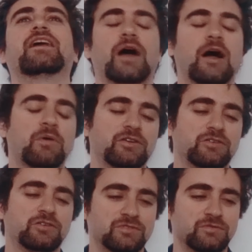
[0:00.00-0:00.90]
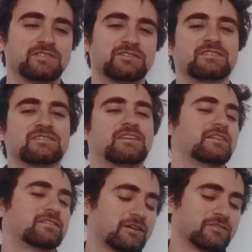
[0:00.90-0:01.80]
oh, how about you do this instead?
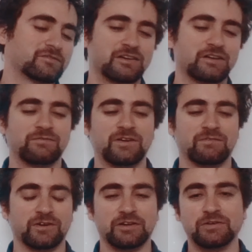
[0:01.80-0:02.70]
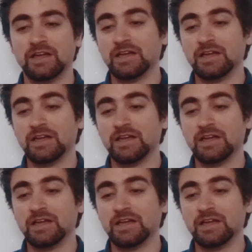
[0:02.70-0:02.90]
It sounds like a good fit for you.